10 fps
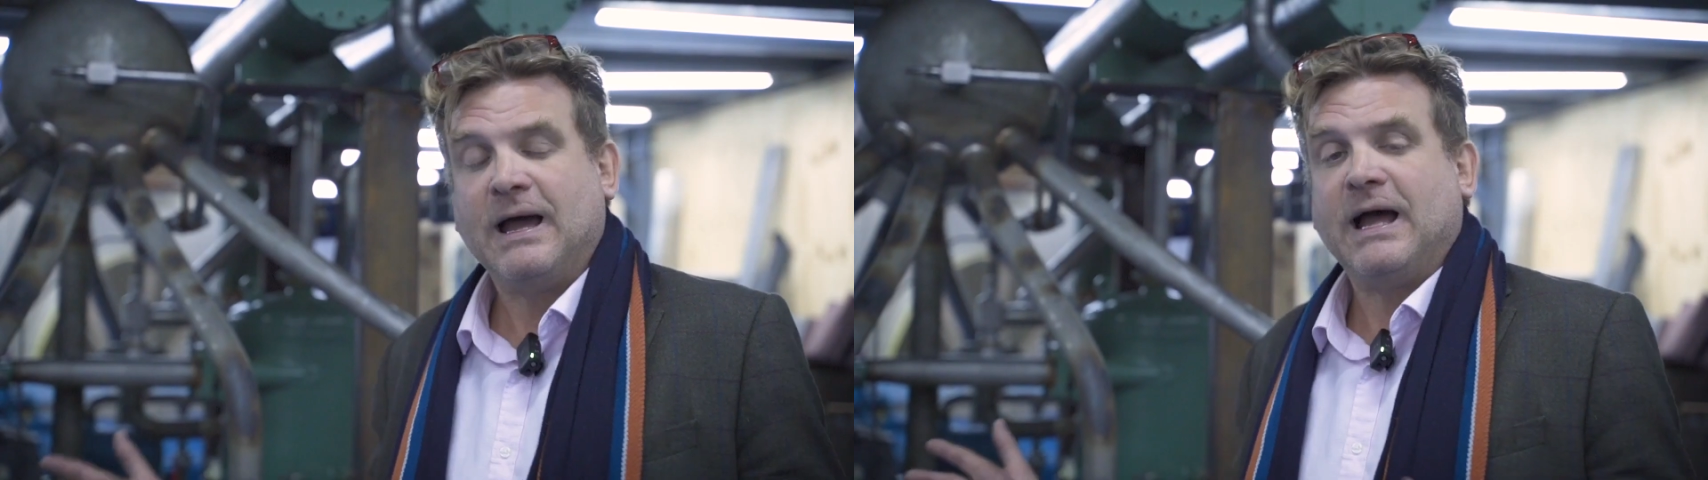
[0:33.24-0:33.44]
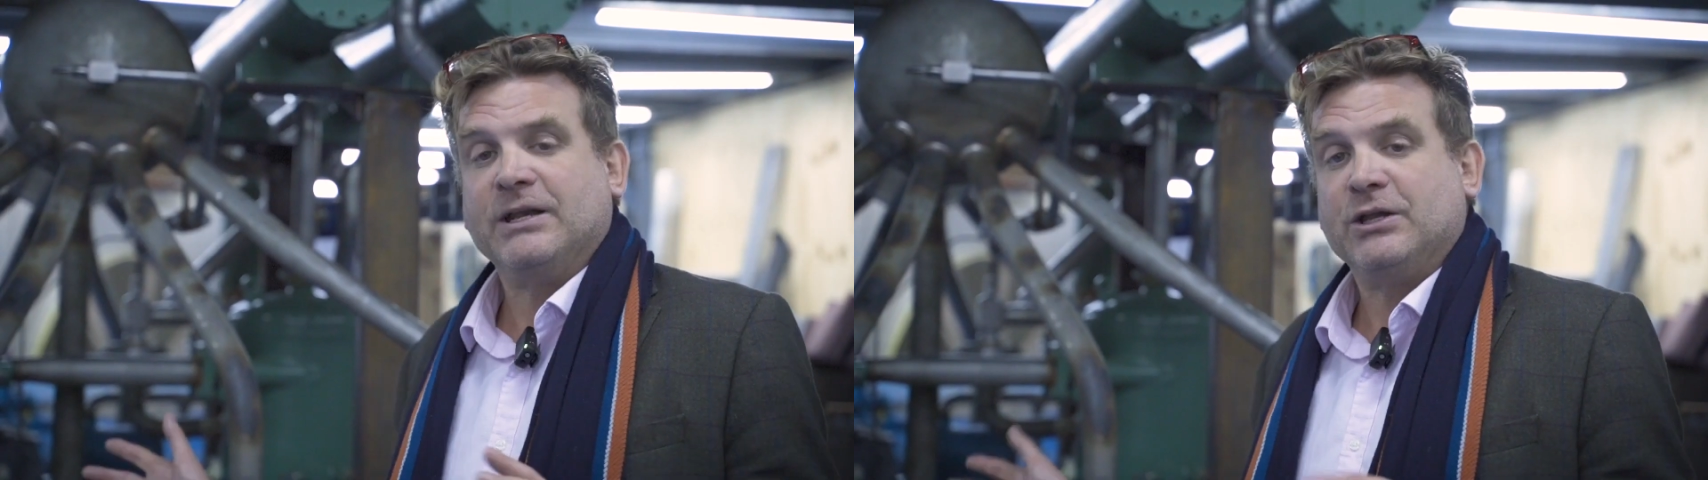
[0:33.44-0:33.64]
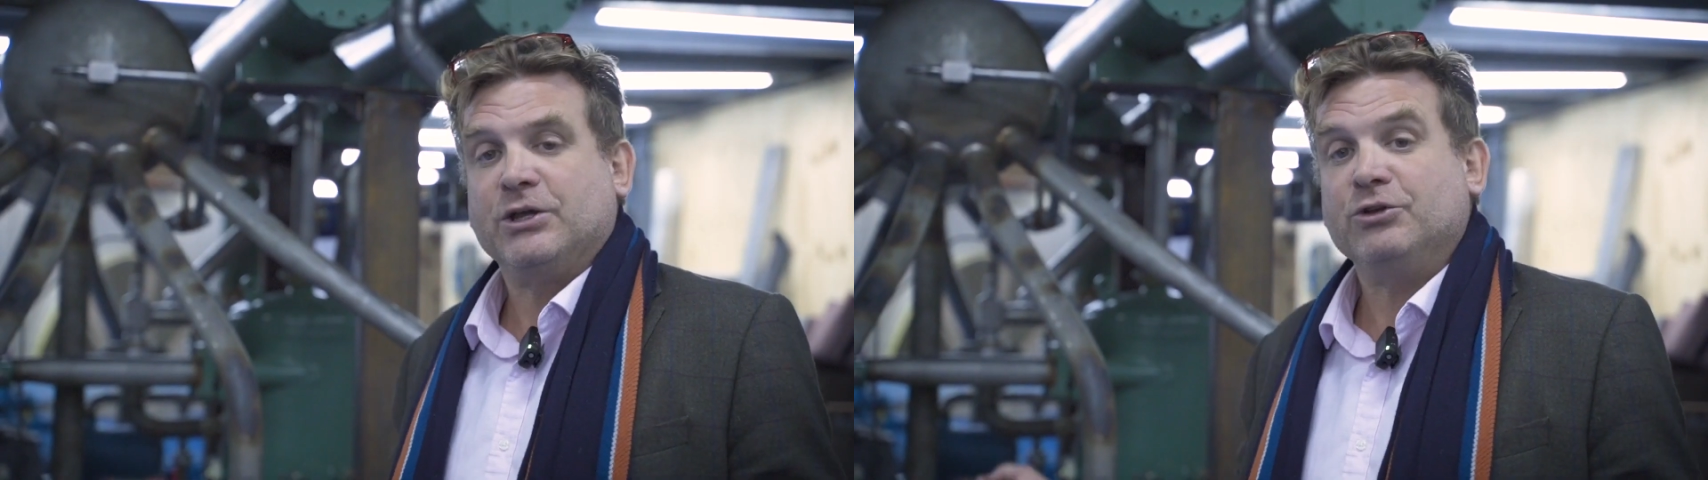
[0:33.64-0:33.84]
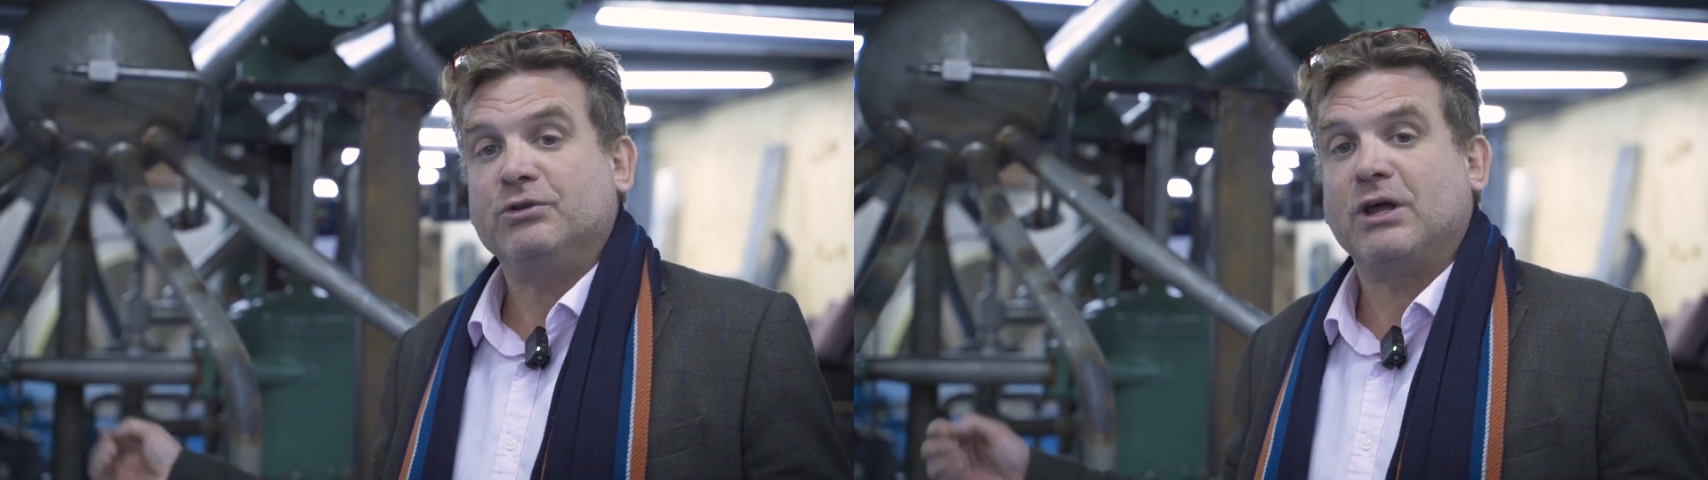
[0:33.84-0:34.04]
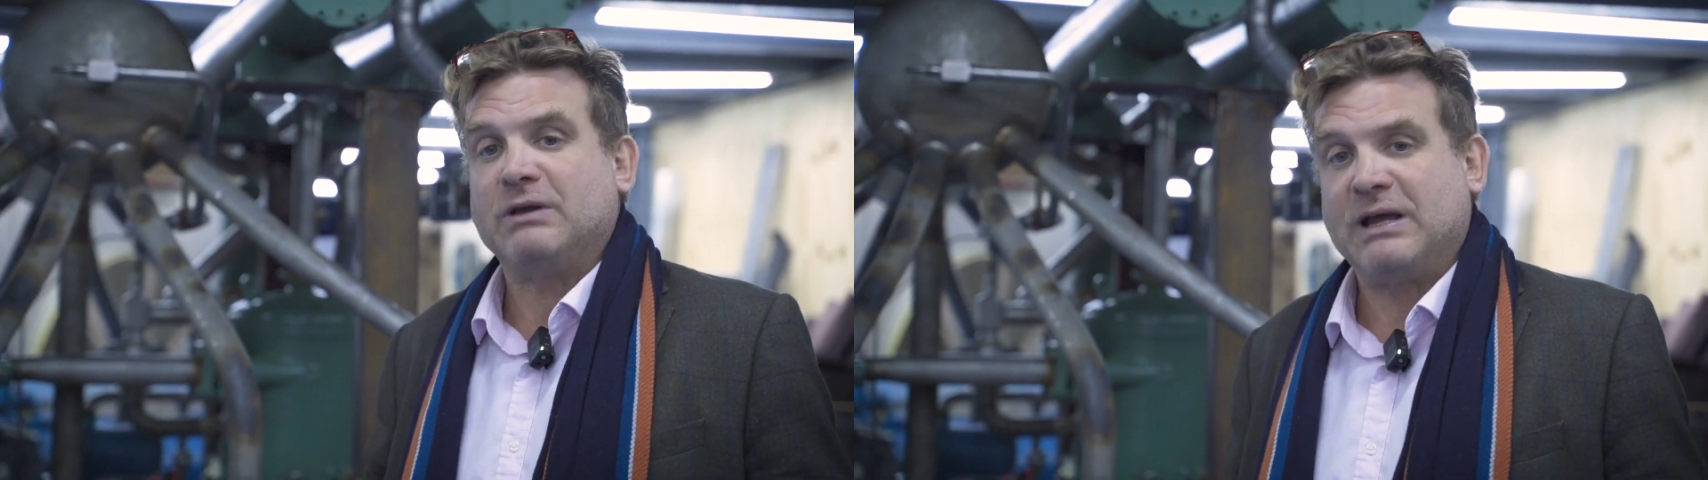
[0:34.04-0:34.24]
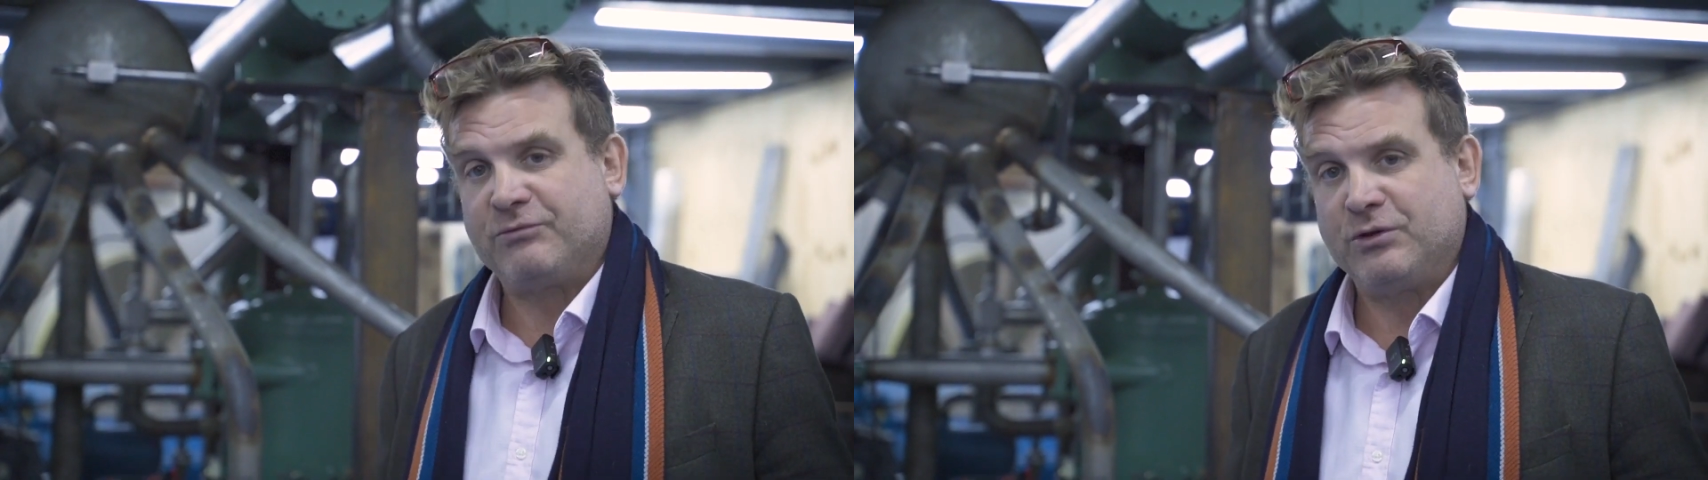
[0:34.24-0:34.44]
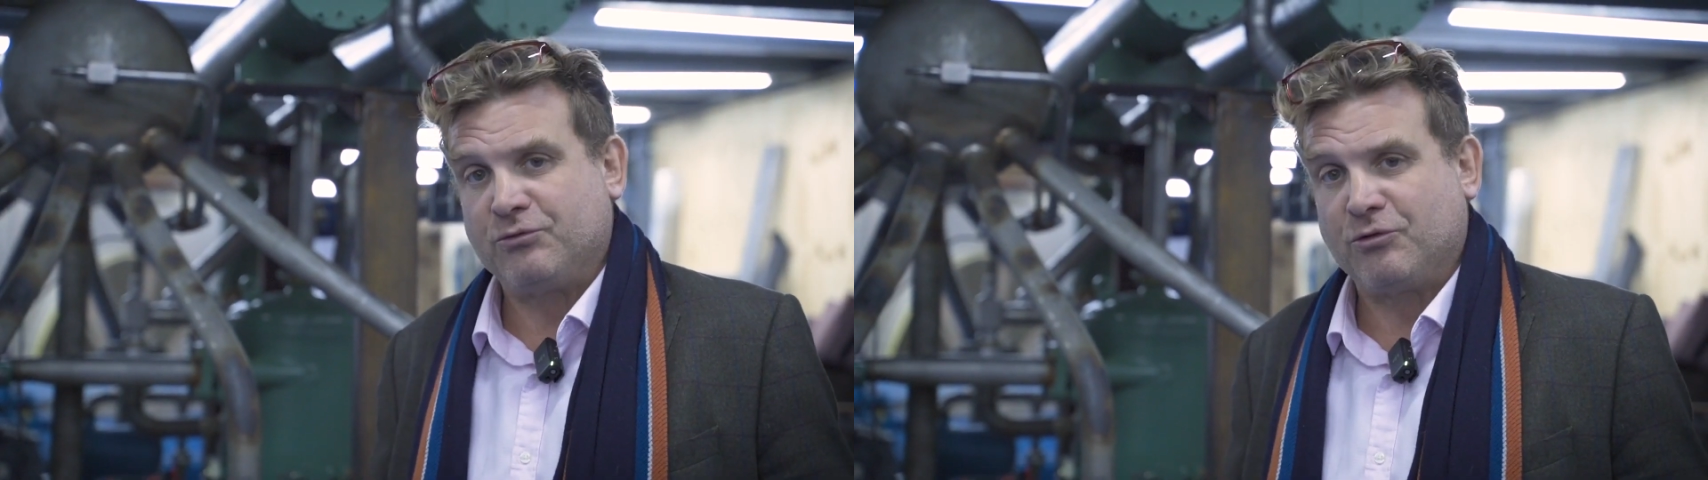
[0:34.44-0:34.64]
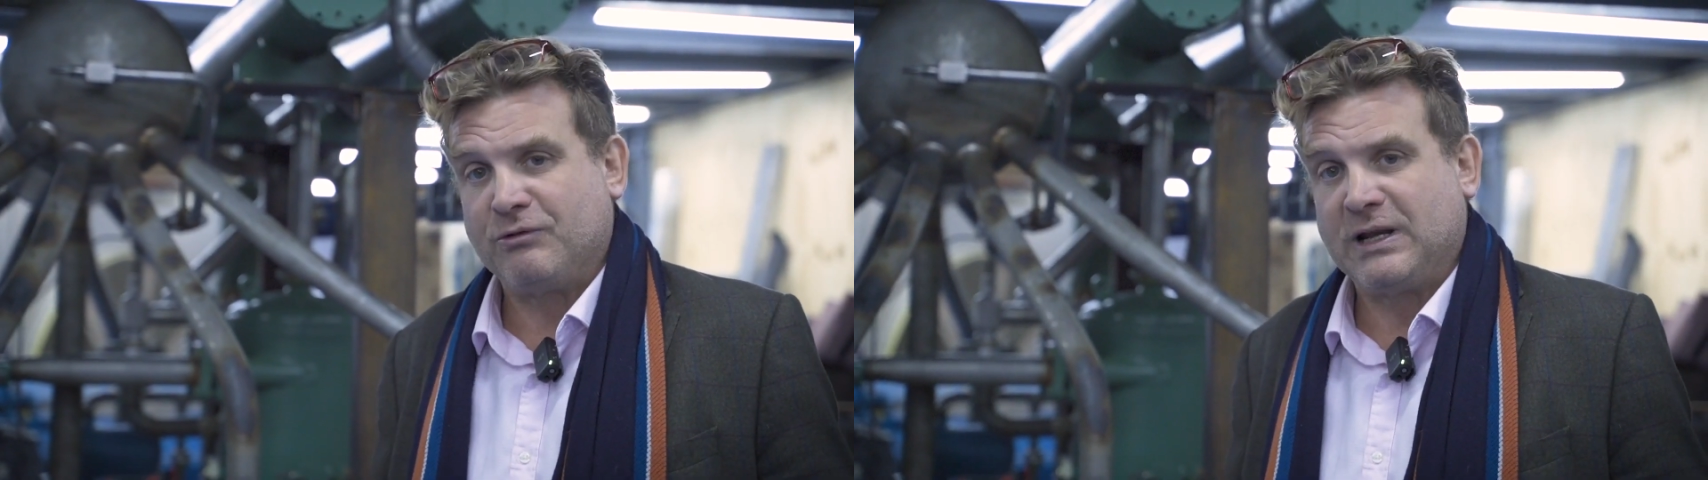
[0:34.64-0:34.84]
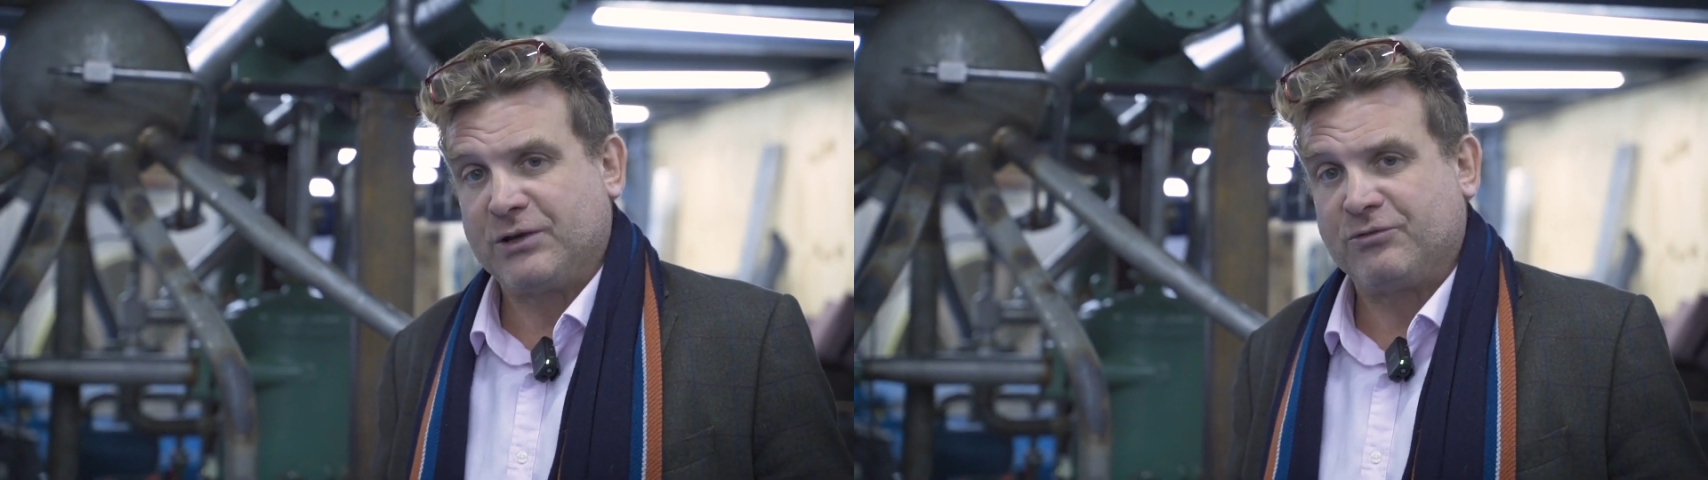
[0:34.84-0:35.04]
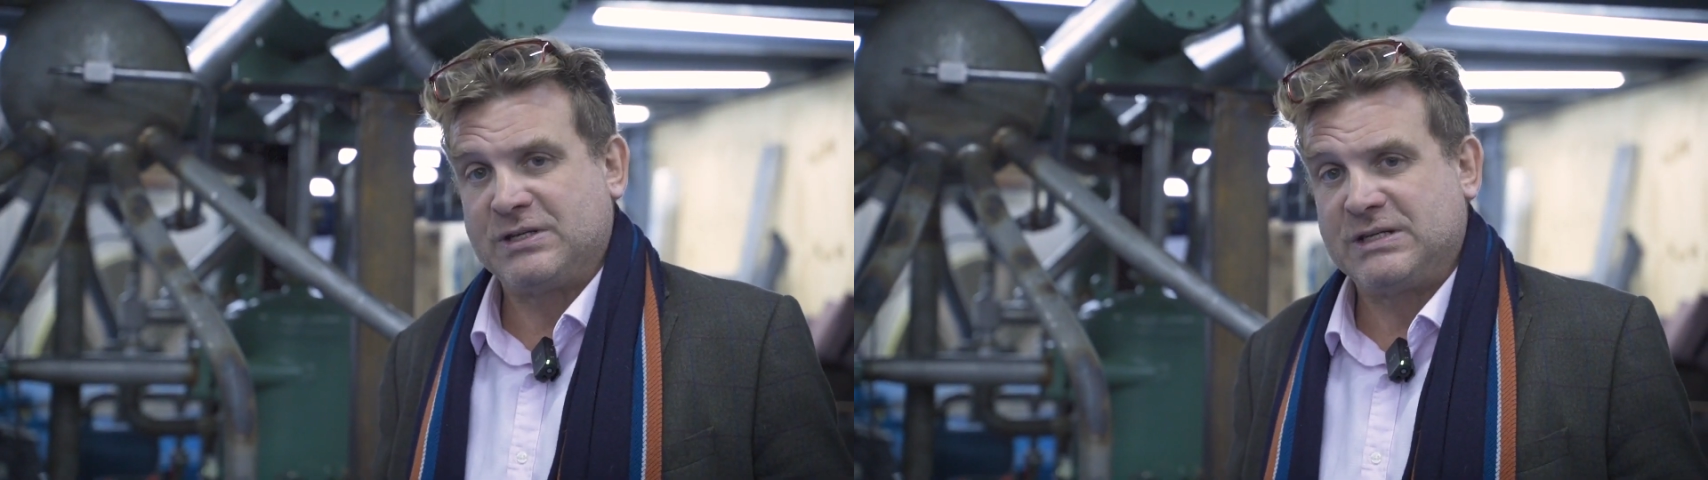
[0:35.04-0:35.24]
and you don't have to draw
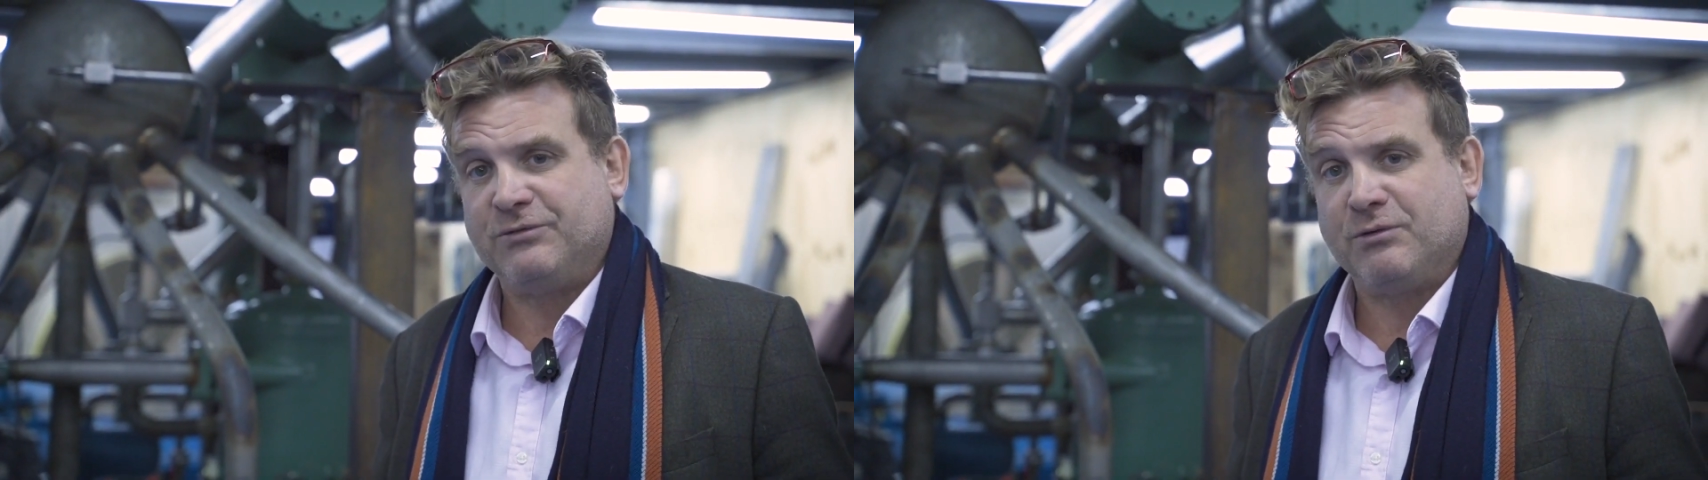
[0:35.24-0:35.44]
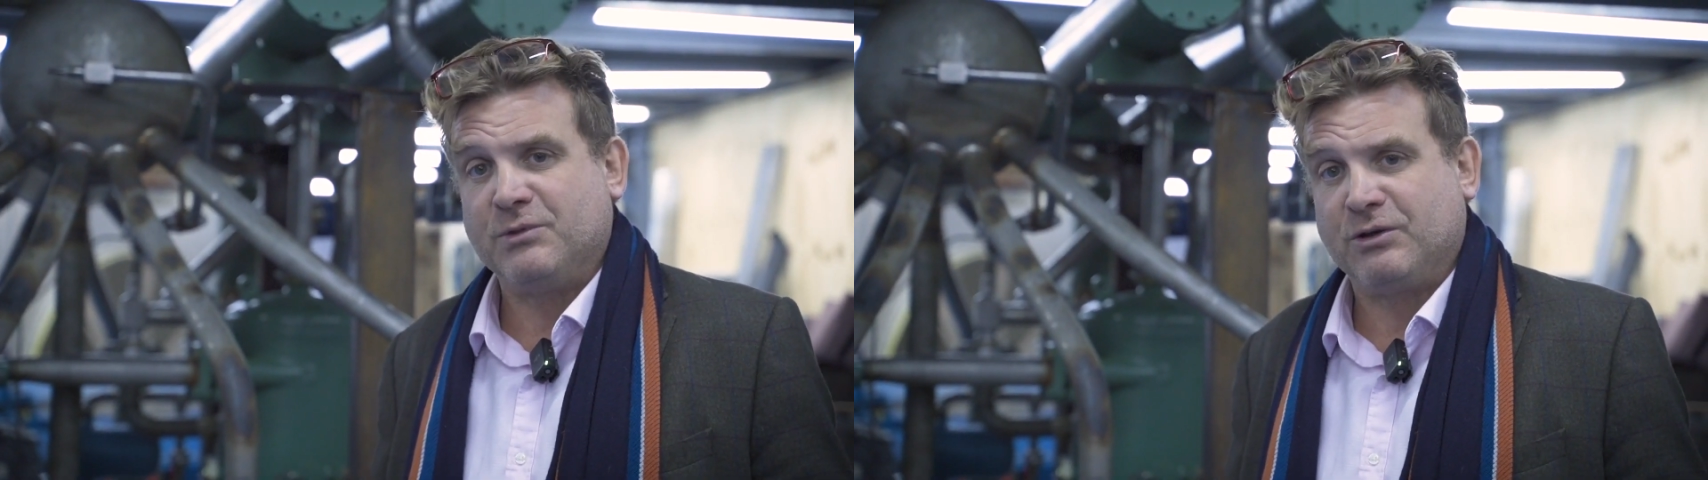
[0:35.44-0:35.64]
electricity from the